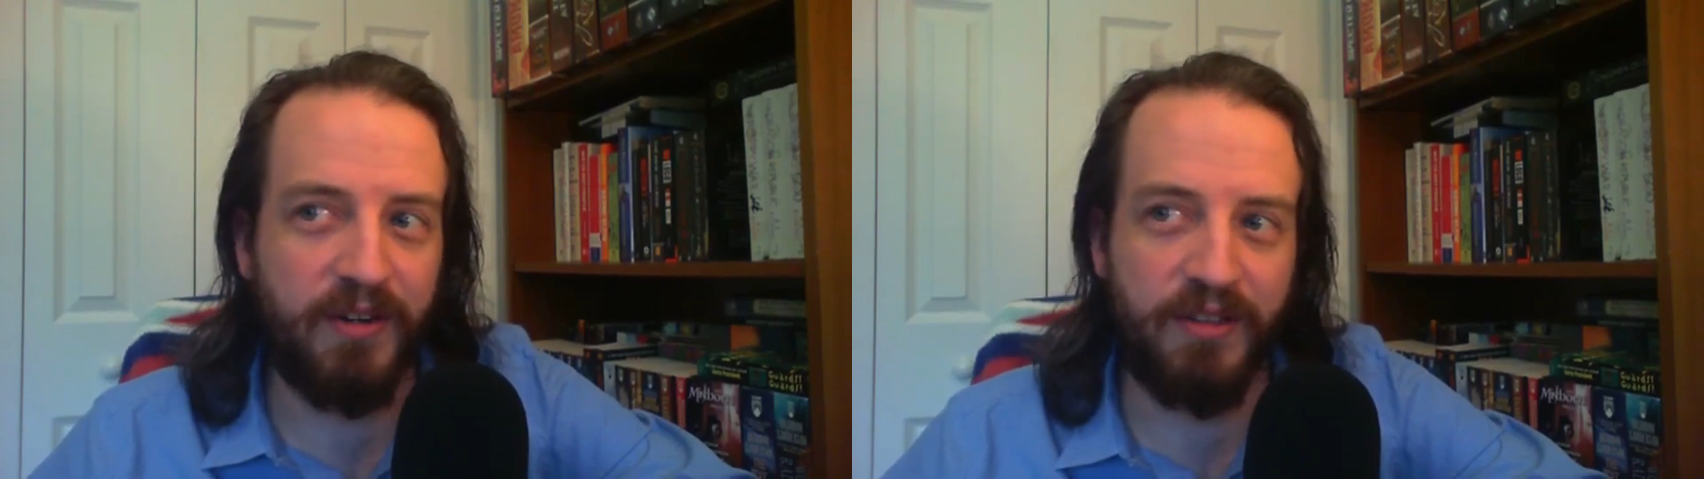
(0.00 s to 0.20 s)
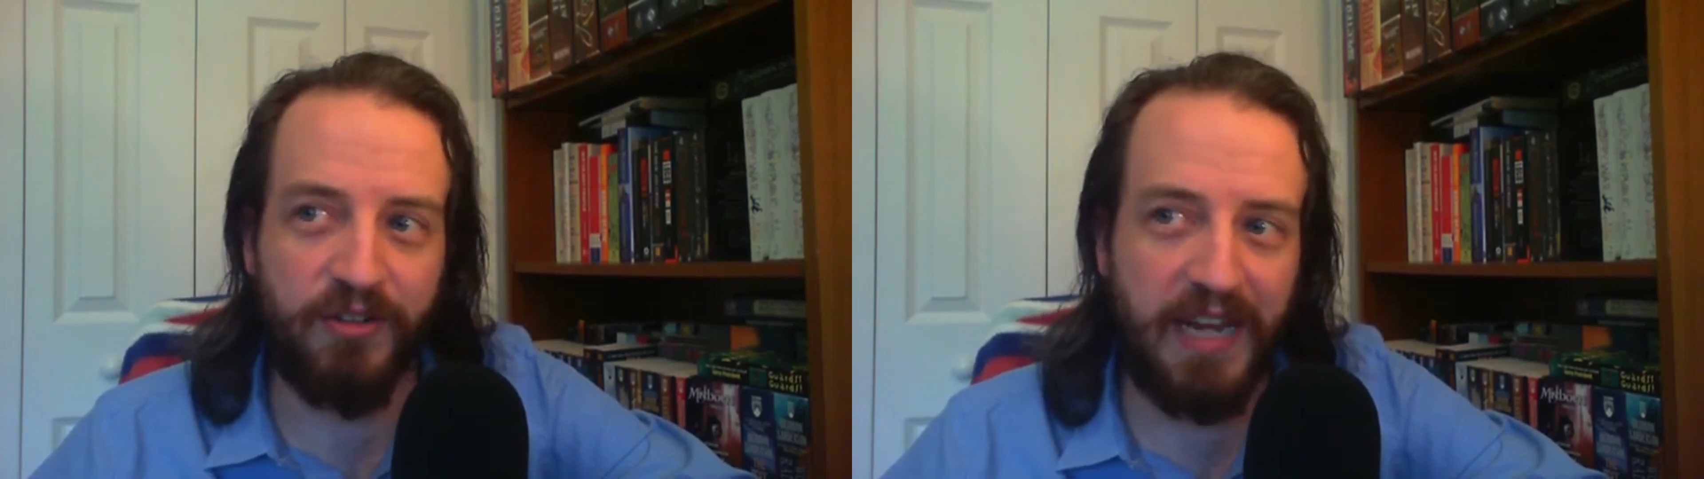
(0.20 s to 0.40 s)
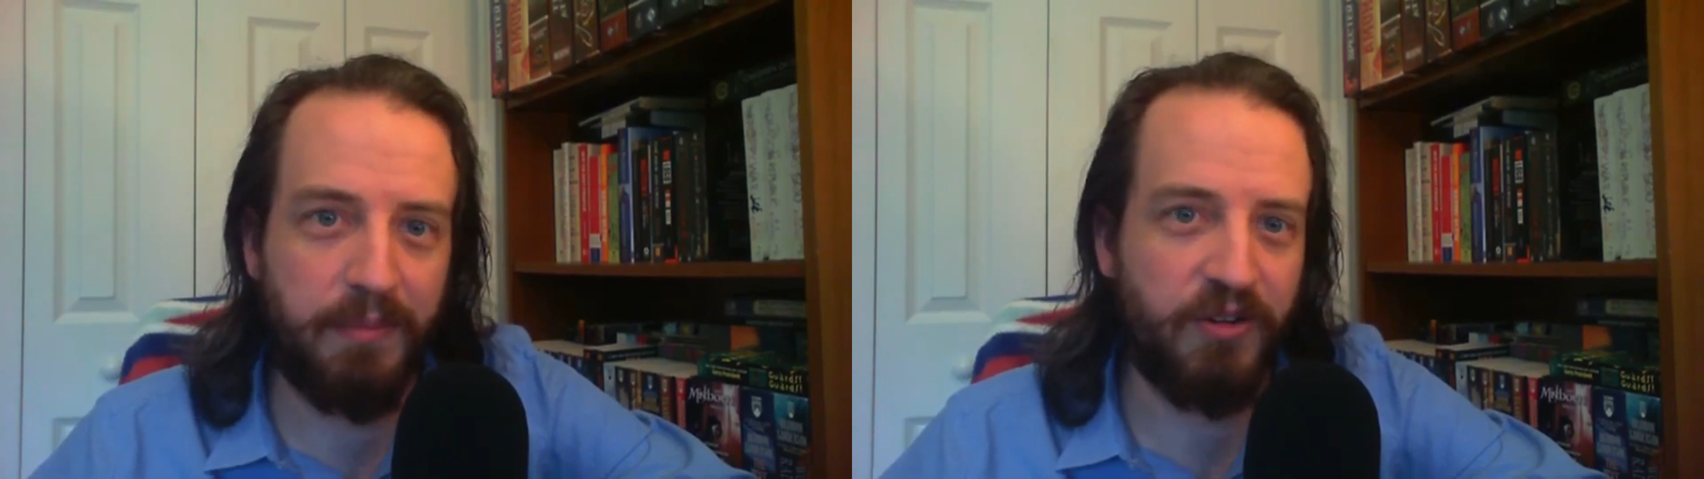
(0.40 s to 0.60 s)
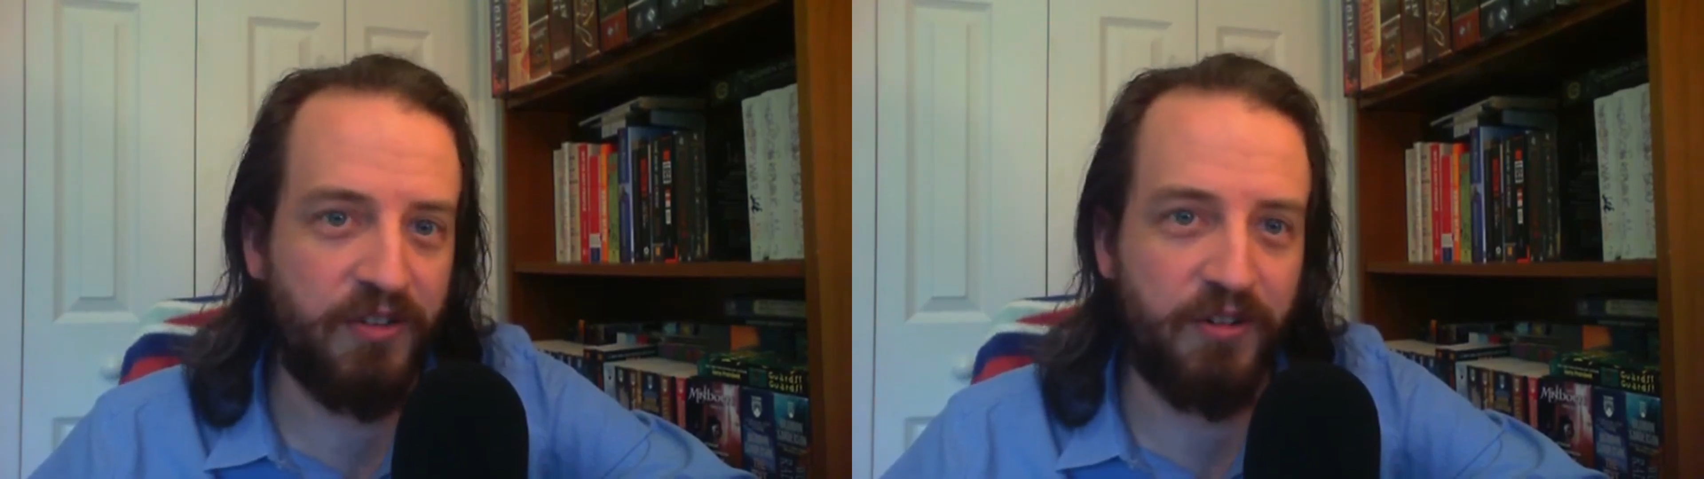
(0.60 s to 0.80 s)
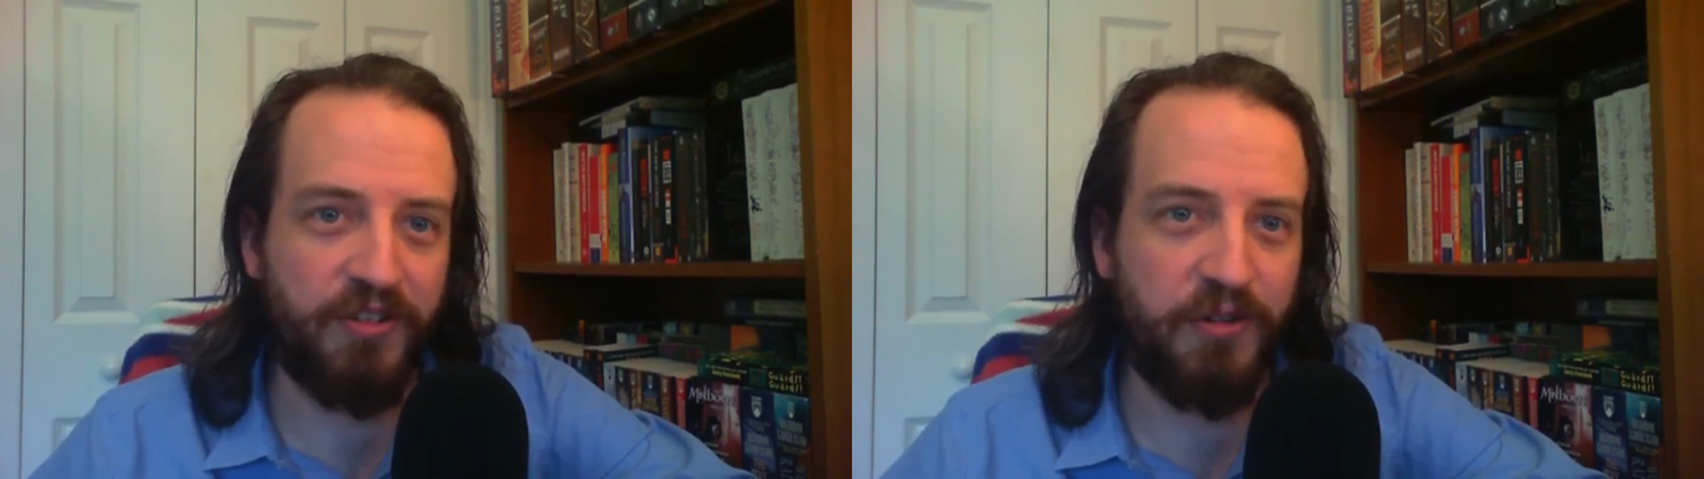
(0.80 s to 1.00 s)
and the chapters
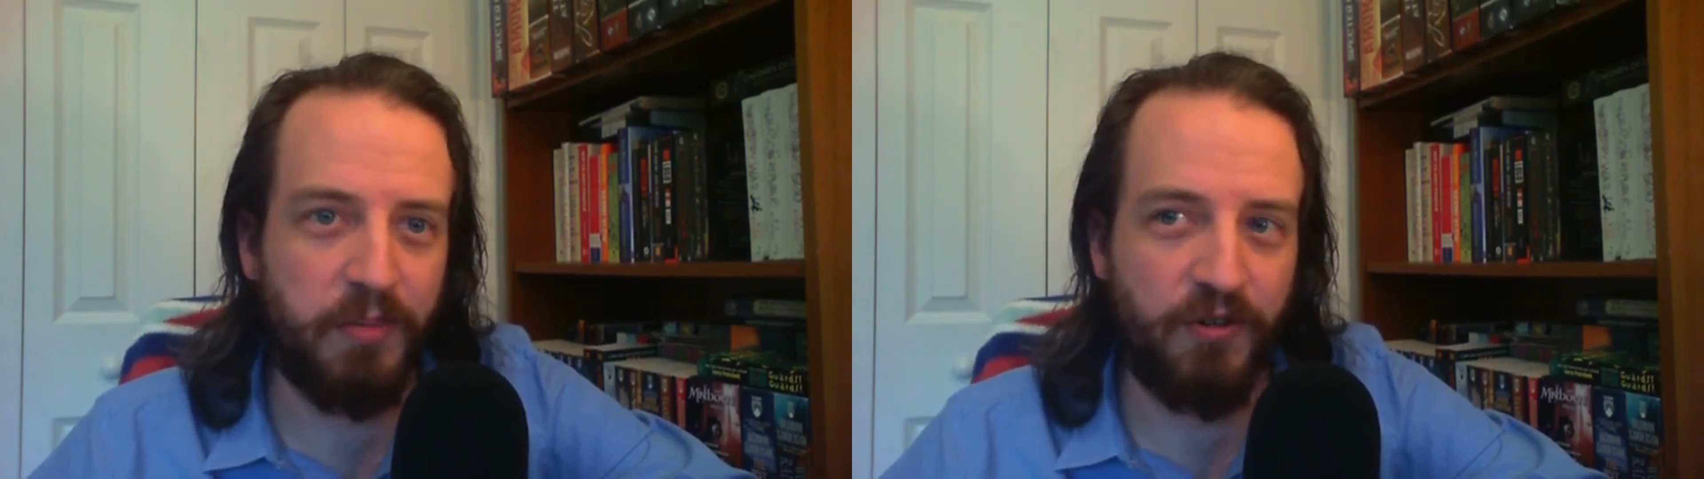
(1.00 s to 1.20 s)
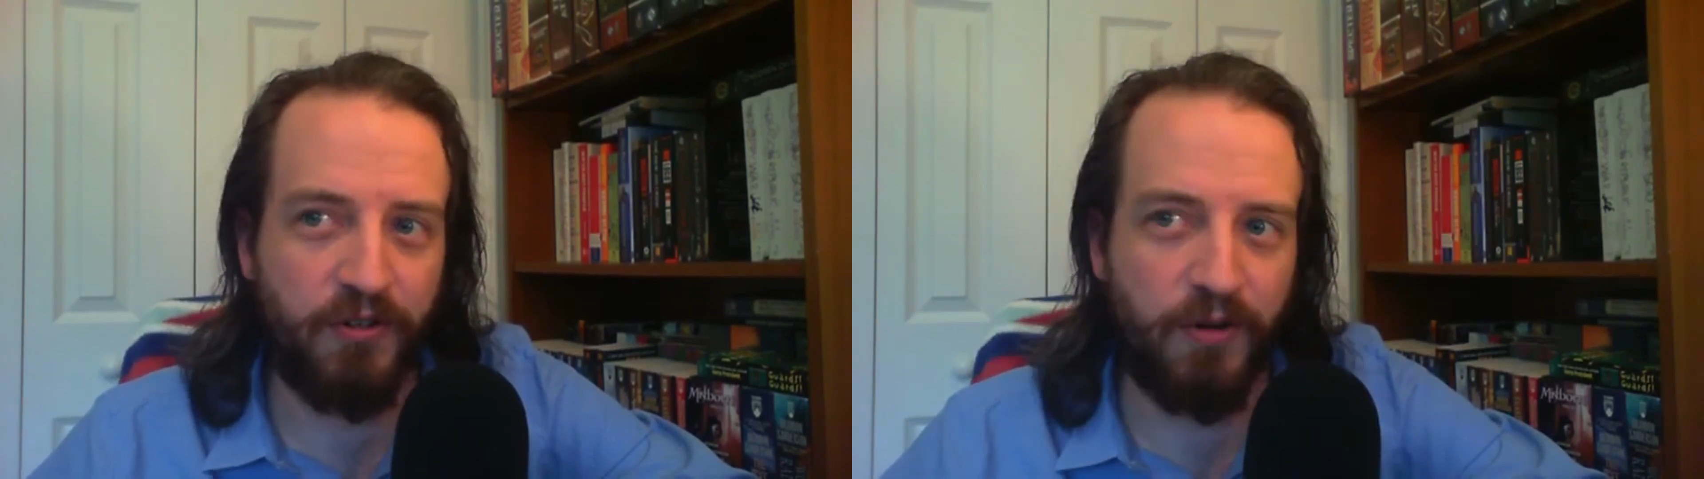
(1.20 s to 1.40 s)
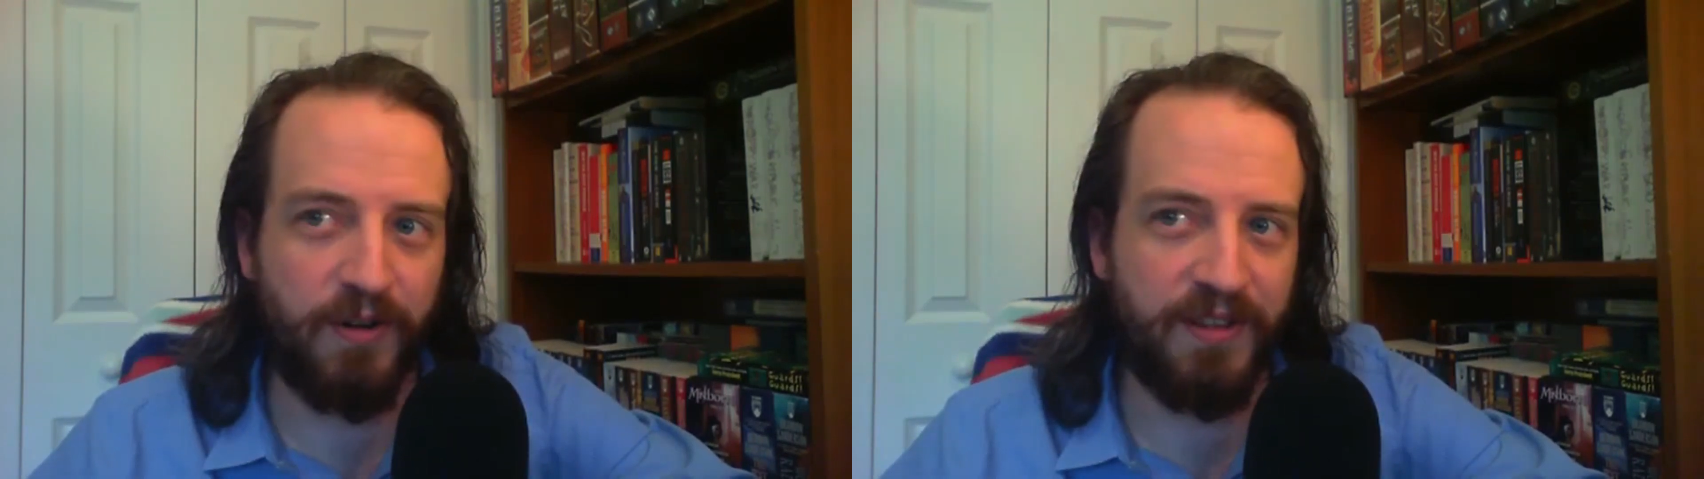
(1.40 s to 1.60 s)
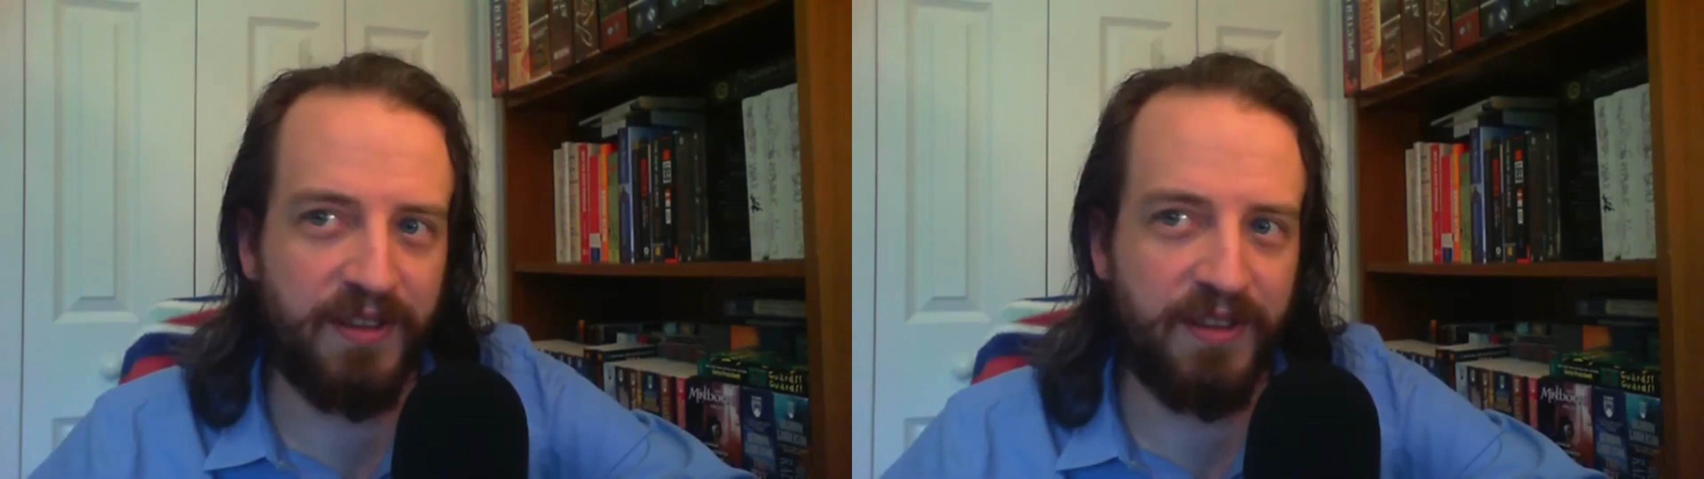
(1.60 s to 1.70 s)
are super short